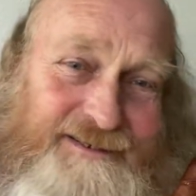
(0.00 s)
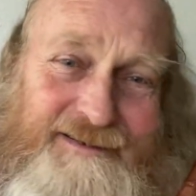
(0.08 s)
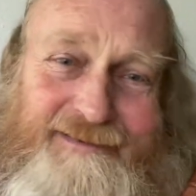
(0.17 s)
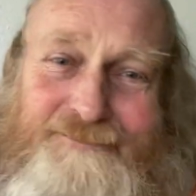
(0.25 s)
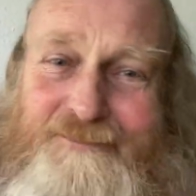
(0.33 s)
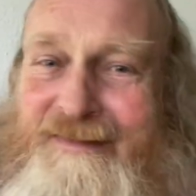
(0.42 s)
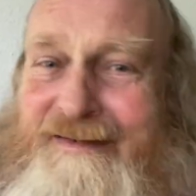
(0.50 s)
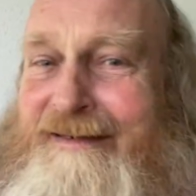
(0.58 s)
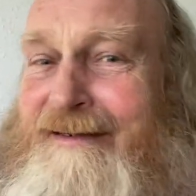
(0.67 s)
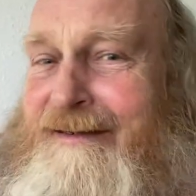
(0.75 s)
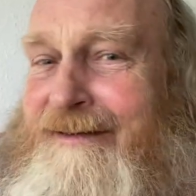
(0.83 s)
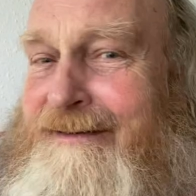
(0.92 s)
the
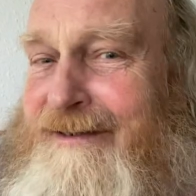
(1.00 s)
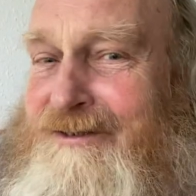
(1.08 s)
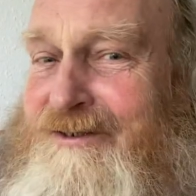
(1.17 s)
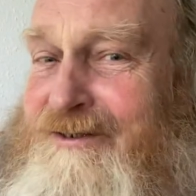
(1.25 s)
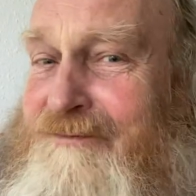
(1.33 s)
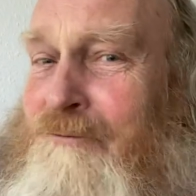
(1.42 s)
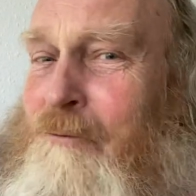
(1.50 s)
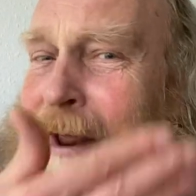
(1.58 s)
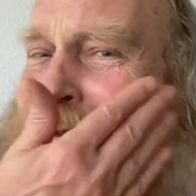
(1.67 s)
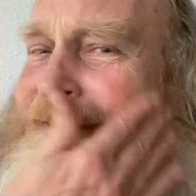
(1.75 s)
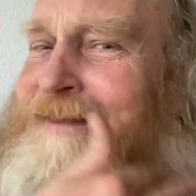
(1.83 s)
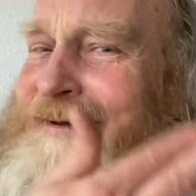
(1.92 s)
touches of
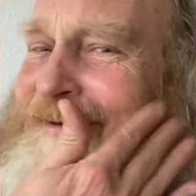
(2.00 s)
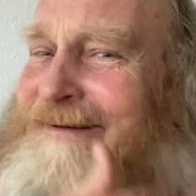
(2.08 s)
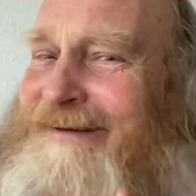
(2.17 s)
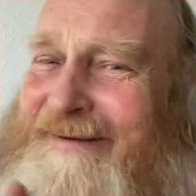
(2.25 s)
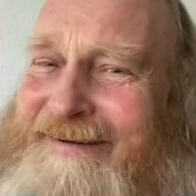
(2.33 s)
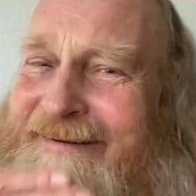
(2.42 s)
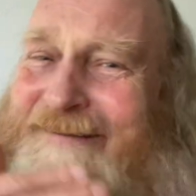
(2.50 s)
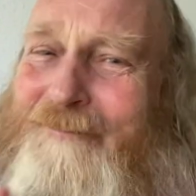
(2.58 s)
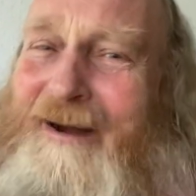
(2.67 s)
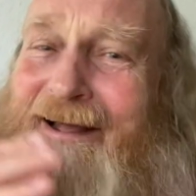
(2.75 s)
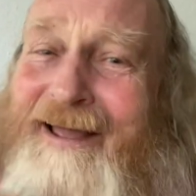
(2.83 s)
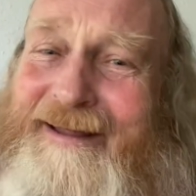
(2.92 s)
red that
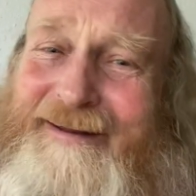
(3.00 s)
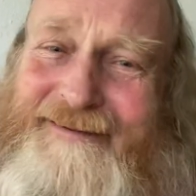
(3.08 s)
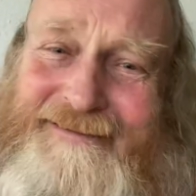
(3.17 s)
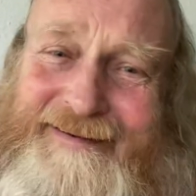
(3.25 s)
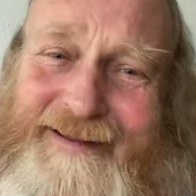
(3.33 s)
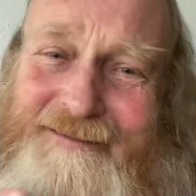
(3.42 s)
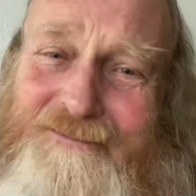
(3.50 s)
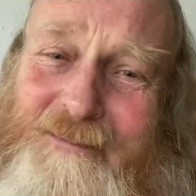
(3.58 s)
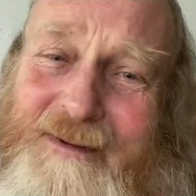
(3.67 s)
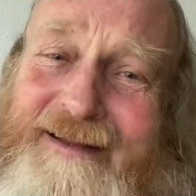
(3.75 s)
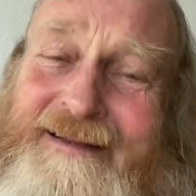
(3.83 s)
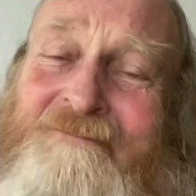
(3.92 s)
my age leaves me.